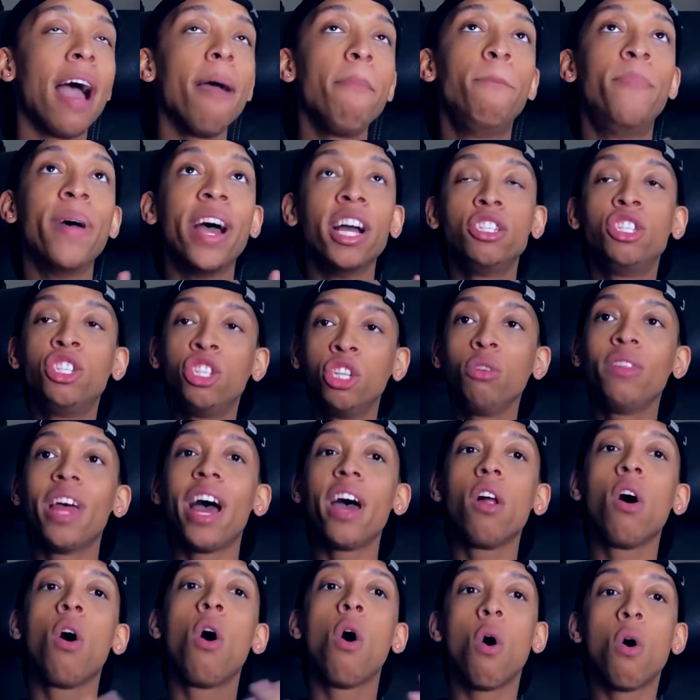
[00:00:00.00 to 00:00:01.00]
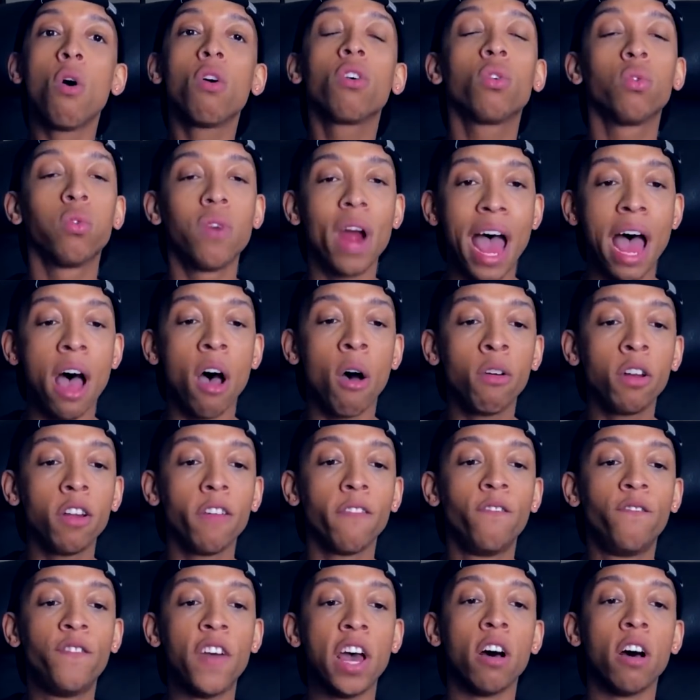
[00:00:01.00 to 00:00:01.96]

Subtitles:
like I bet you that whole crowd